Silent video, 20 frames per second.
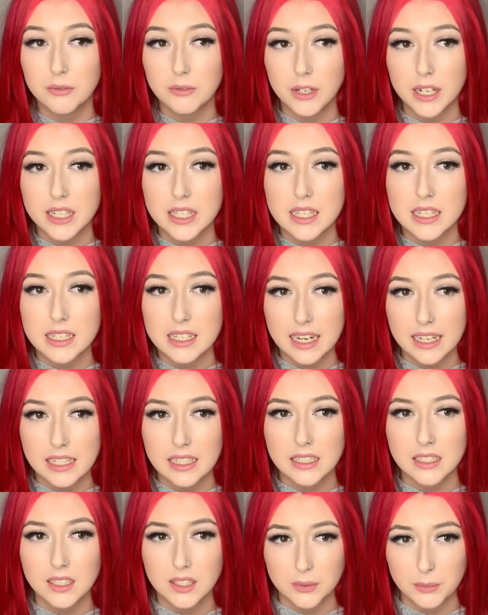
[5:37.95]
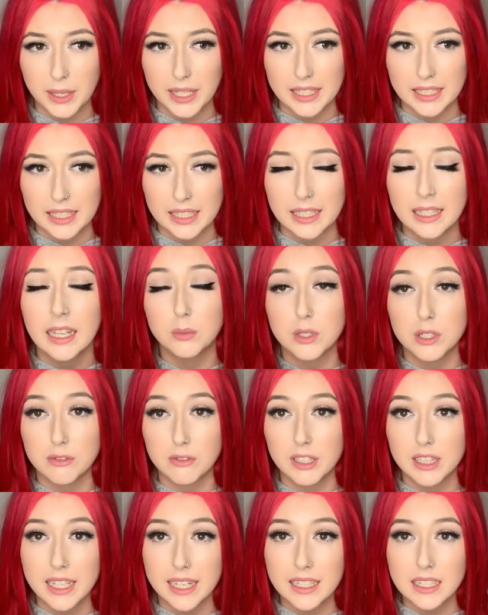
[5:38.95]
Francis E. Sweeney was
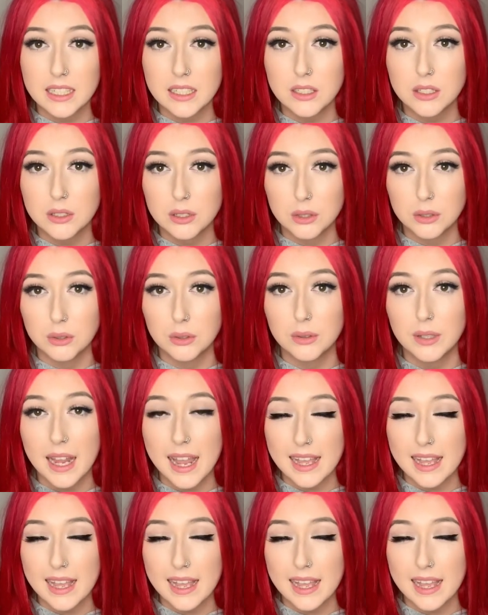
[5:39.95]
related to